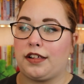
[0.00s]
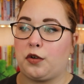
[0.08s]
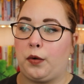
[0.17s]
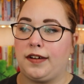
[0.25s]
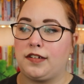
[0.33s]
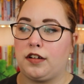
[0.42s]
is
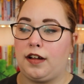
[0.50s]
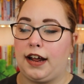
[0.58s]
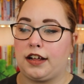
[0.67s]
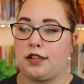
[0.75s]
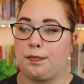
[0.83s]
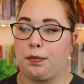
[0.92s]
going to
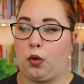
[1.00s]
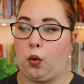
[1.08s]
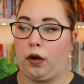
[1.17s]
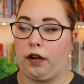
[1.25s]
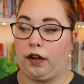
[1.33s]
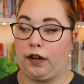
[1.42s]

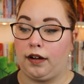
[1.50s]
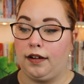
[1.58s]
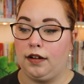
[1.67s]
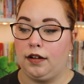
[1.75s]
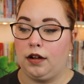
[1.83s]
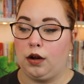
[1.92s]
explore
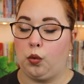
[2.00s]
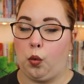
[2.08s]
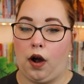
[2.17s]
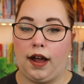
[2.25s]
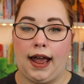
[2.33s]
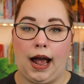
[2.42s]

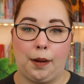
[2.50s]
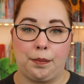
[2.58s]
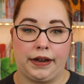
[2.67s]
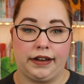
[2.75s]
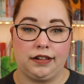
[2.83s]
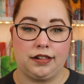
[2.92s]
what
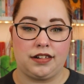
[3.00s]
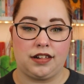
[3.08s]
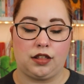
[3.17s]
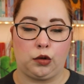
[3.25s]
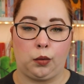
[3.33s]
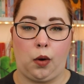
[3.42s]
happens
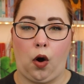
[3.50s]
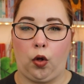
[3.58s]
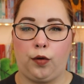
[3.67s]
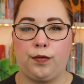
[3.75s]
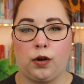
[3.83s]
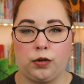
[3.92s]
through
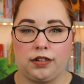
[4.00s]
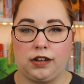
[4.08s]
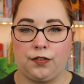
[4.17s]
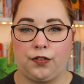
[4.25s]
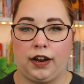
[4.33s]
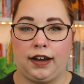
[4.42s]
all of those
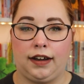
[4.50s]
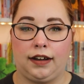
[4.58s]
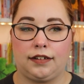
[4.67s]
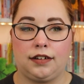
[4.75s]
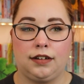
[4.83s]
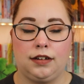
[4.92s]

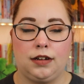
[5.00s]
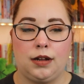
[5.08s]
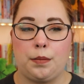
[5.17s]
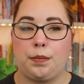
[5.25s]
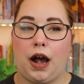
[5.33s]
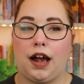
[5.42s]
different
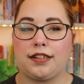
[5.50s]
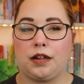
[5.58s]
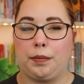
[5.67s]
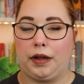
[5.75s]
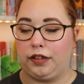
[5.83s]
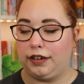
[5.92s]

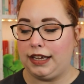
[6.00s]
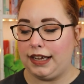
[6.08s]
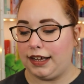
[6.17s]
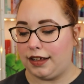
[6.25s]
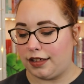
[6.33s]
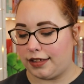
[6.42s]

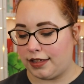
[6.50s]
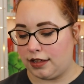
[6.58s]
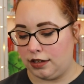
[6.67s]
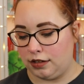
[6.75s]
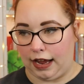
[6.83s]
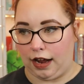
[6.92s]

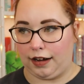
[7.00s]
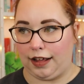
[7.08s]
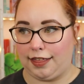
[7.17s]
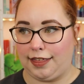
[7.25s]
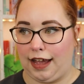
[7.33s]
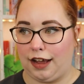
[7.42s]
possibilities, and
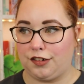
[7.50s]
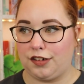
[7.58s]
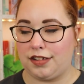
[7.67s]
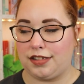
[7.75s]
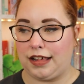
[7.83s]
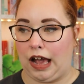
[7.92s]
that
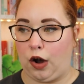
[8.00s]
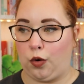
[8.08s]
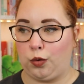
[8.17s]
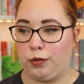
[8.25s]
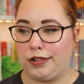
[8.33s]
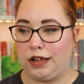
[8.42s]
just
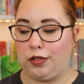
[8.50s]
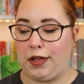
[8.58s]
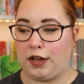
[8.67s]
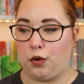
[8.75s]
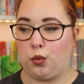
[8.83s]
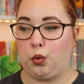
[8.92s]
sounds
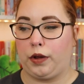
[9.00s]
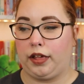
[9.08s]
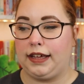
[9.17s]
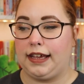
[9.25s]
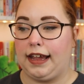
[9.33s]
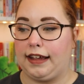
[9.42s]
like a
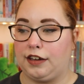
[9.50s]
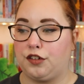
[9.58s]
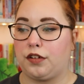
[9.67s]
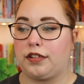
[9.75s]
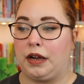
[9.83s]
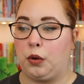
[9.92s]
really
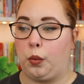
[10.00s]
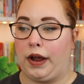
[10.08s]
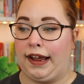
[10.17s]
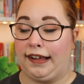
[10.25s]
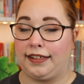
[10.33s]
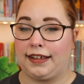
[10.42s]
interesting
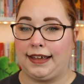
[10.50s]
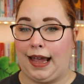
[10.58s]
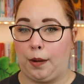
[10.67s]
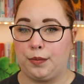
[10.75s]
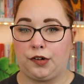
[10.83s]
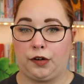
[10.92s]
way to
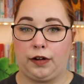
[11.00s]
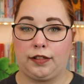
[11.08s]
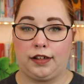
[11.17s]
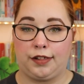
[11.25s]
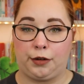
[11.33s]
capture the